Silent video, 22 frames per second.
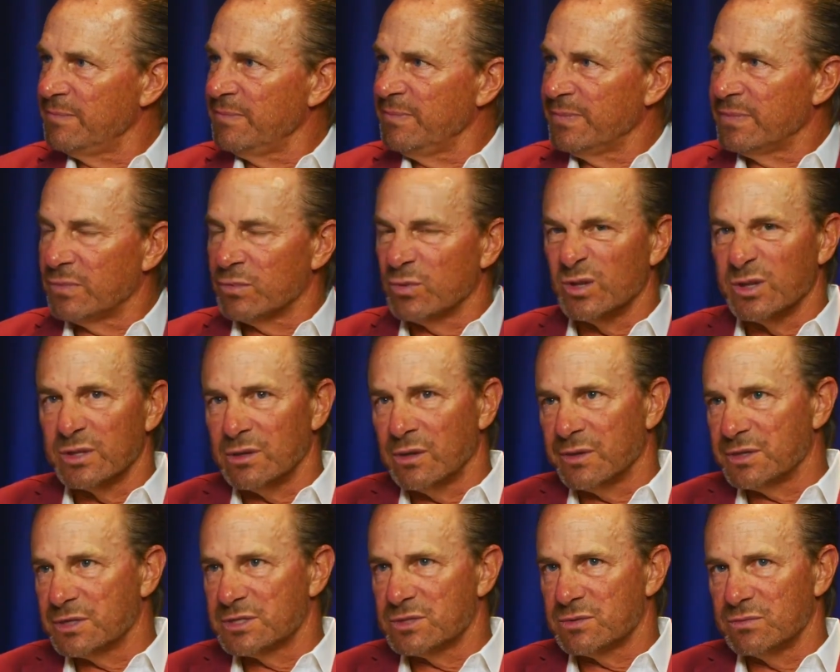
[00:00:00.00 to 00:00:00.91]
And really on
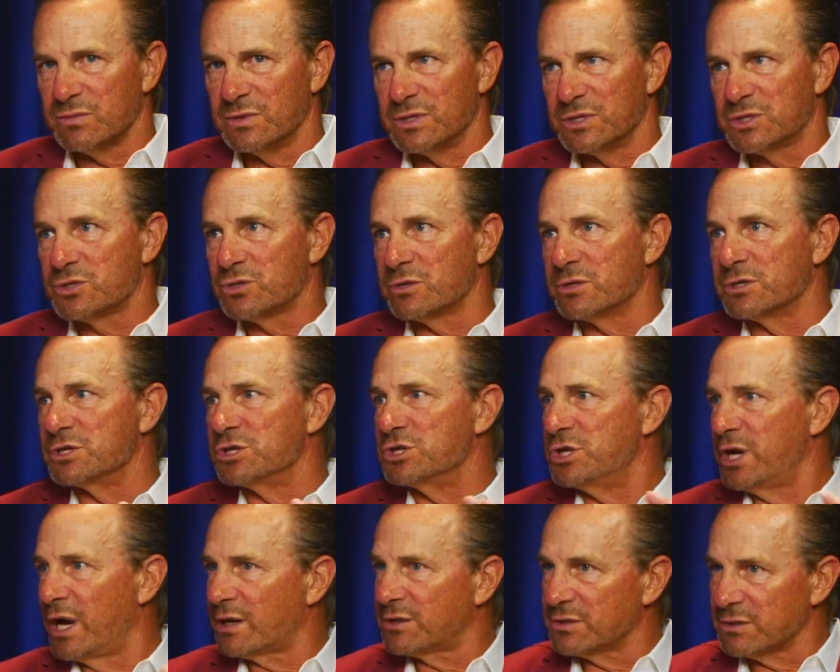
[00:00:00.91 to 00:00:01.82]
this
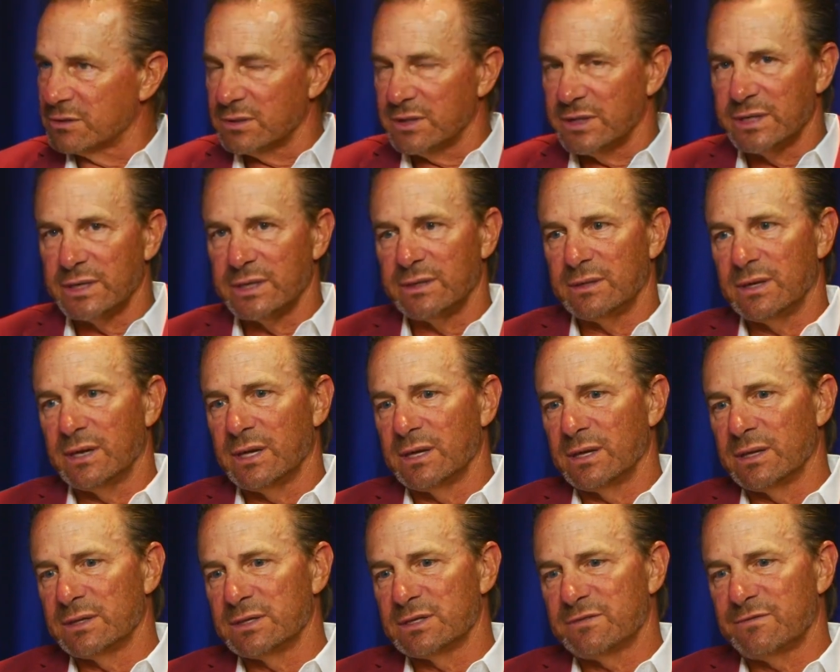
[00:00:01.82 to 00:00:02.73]
trajectory,
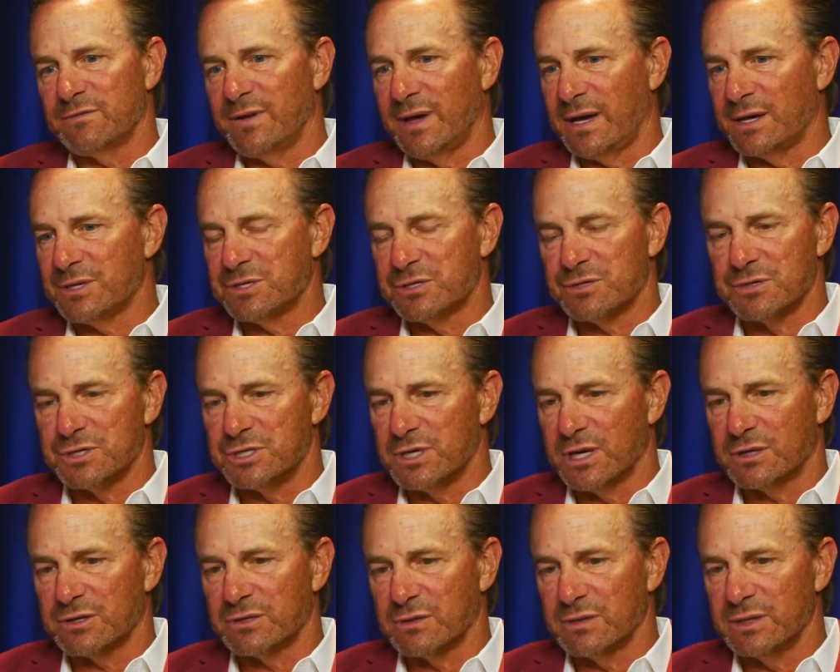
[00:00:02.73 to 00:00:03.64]
this fast
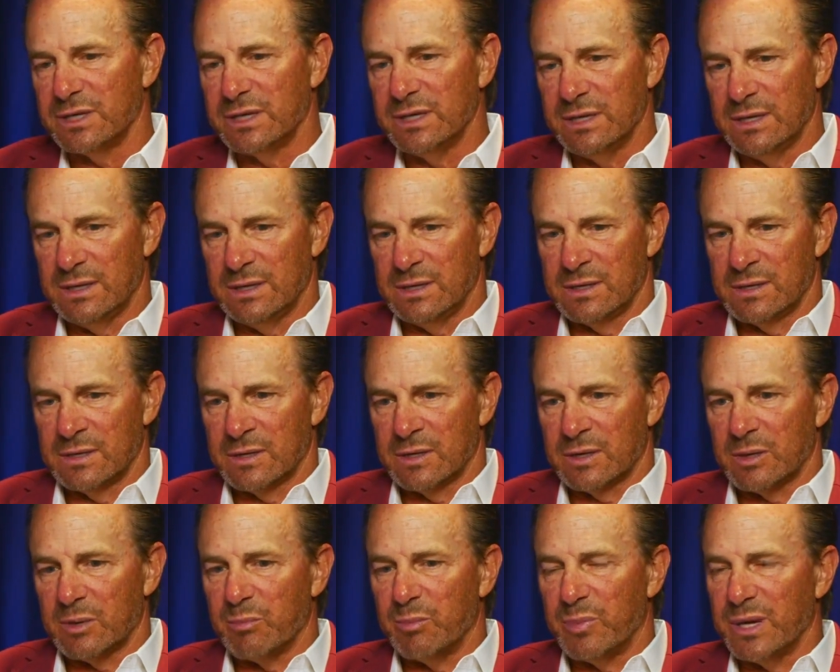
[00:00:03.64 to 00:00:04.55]
trajectory.
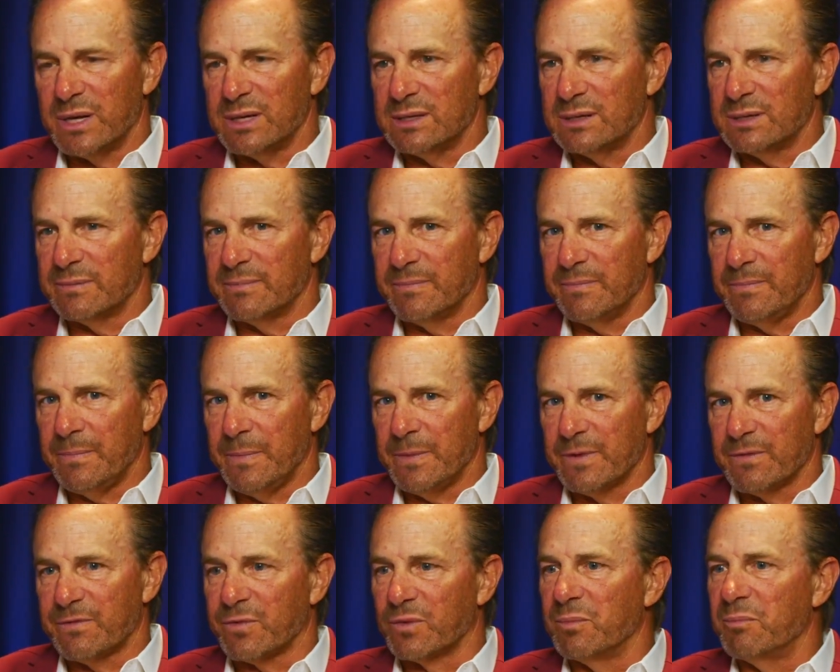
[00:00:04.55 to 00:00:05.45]
But
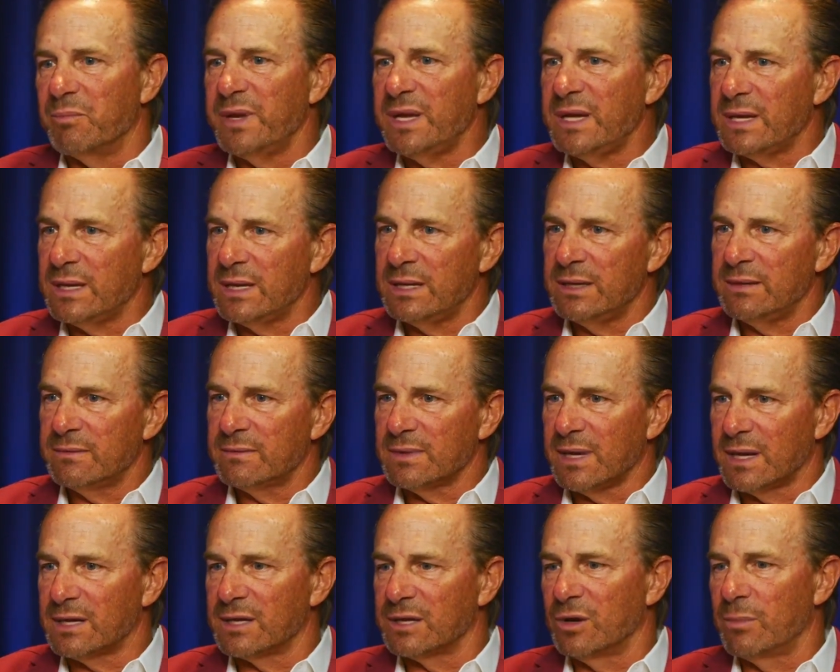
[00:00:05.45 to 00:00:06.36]
for me,
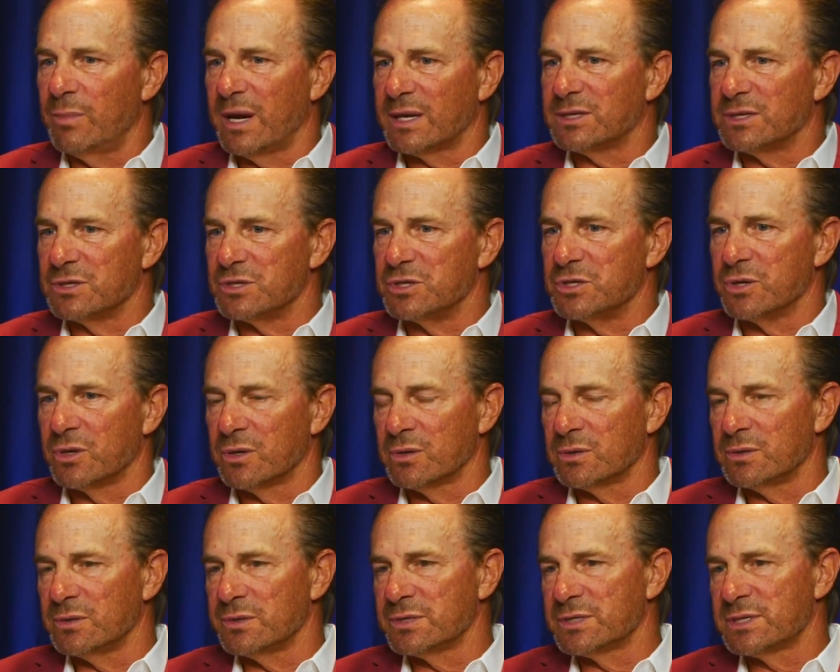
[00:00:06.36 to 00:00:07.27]
I can go back to
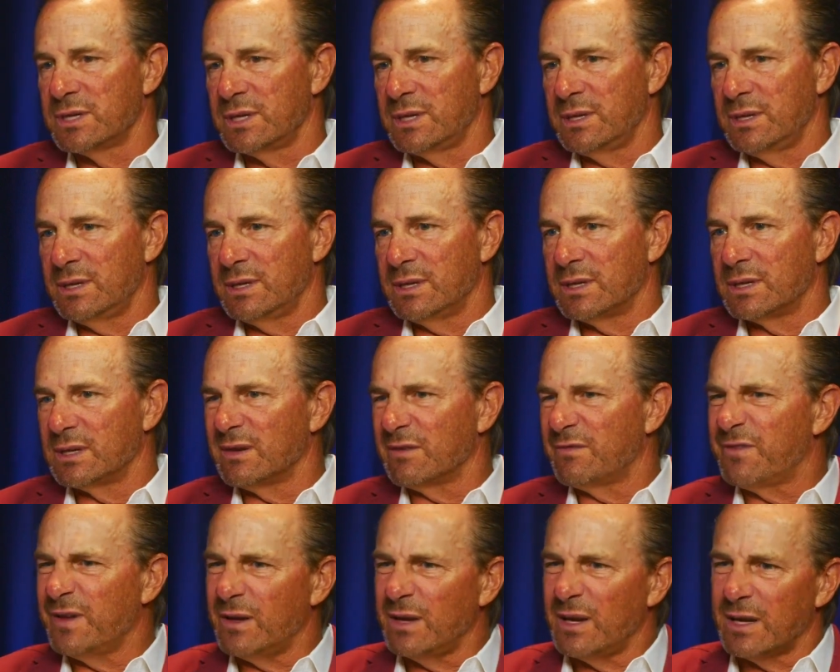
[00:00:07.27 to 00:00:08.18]
journals, and it
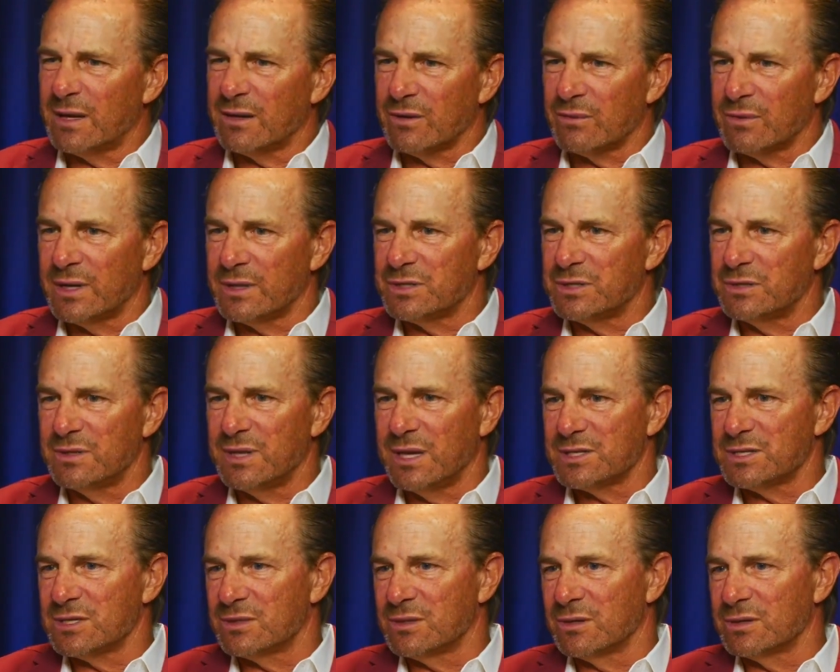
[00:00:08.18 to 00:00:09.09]
felt like around
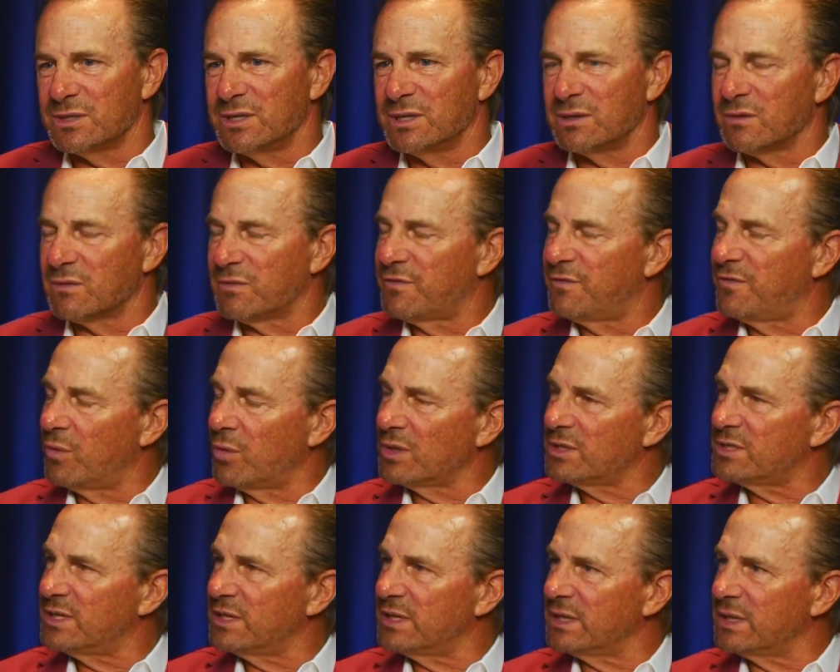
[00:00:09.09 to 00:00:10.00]
2013 or
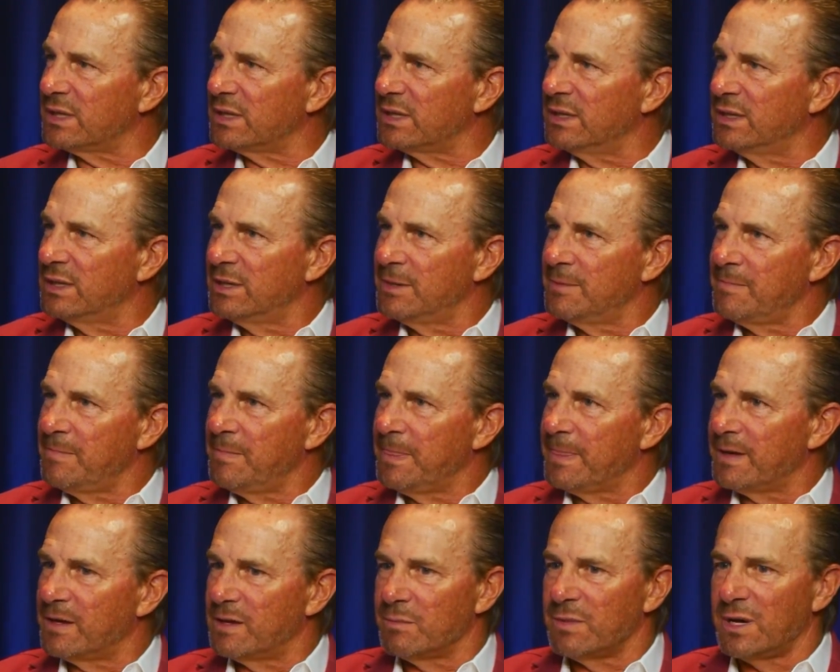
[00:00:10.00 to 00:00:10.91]
14,
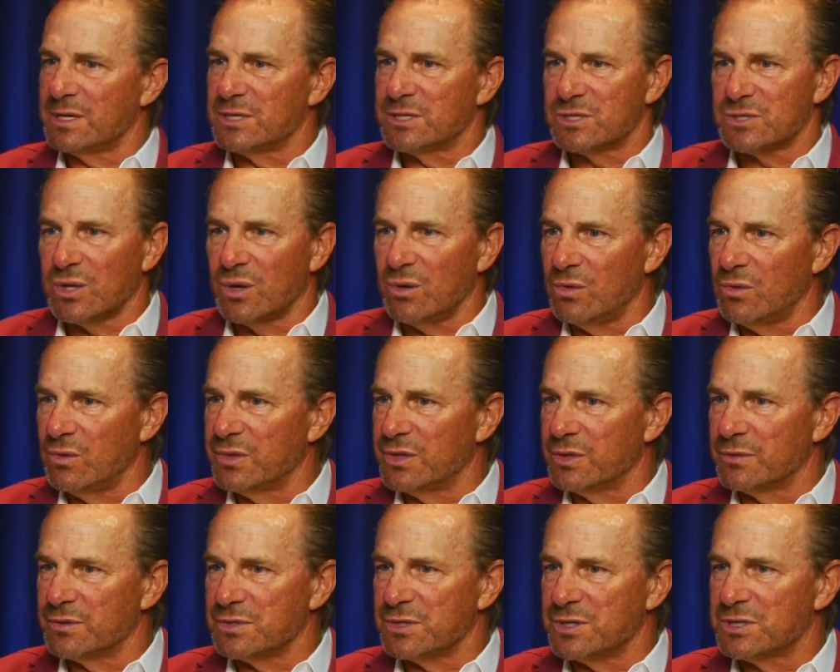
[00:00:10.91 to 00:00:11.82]
in my soul, there
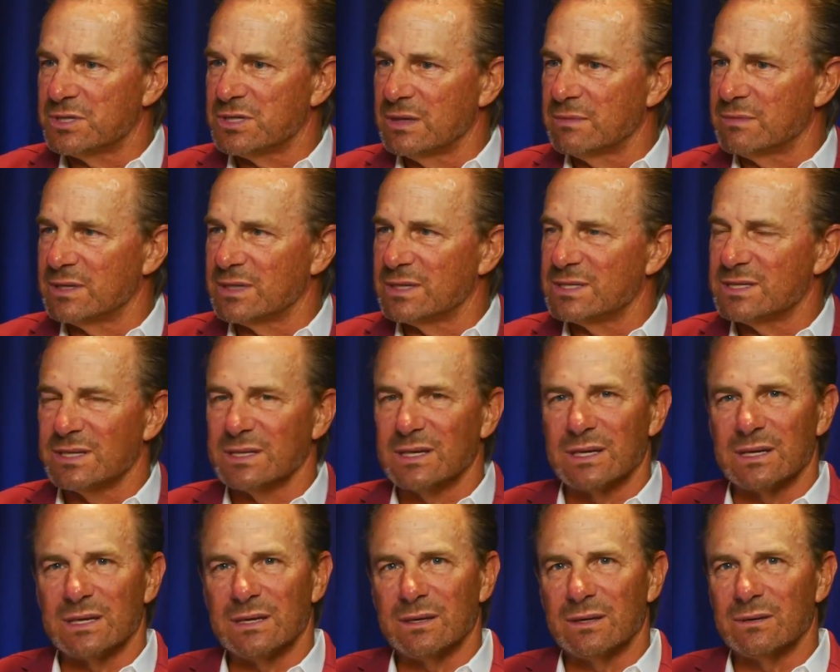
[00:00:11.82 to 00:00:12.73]
was just something
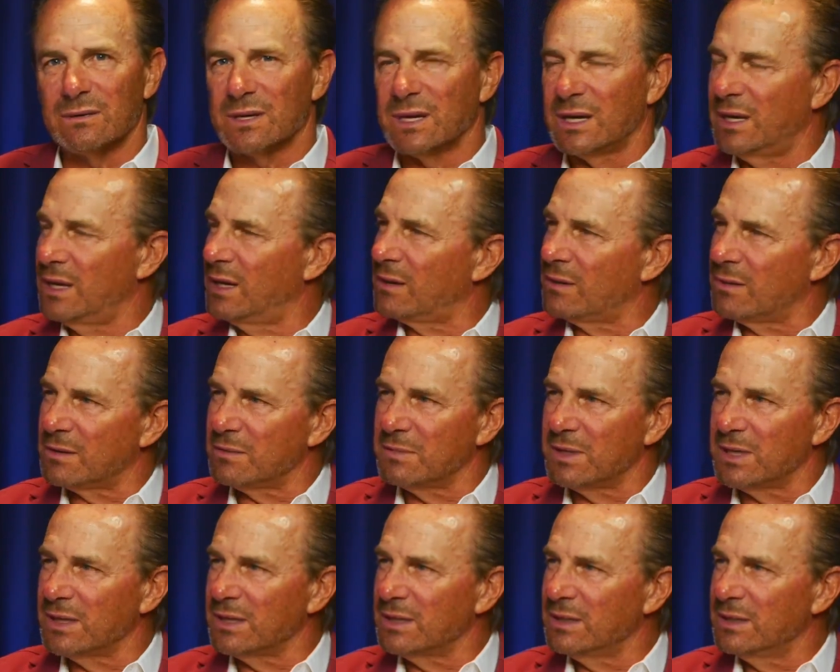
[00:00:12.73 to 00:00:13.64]
saying, okay, hang on a
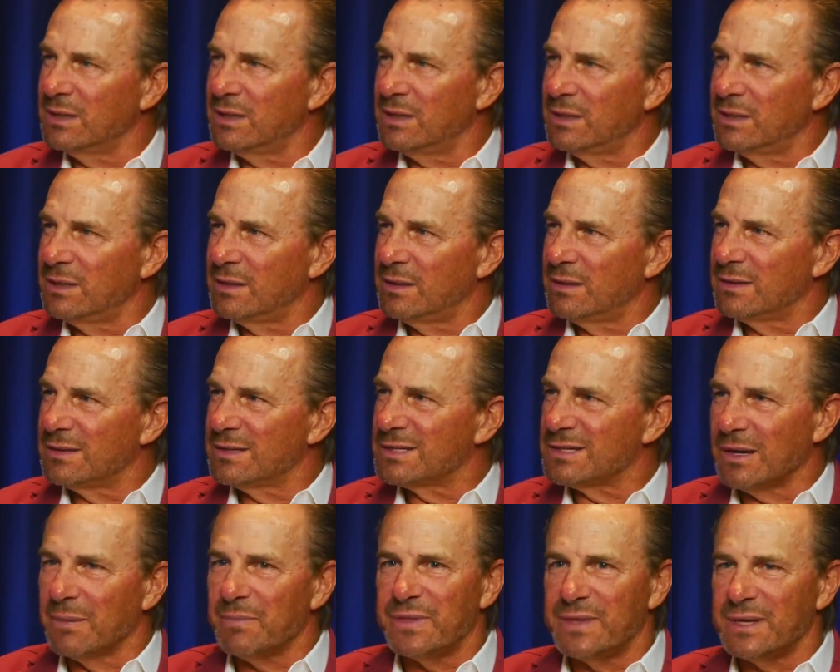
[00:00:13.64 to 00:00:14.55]
minute.
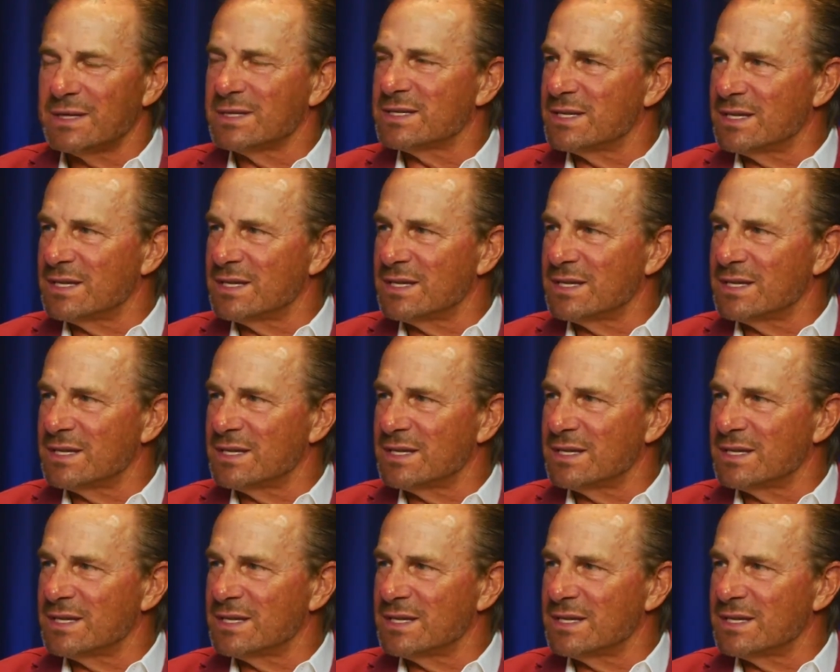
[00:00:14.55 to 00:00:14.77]
Something's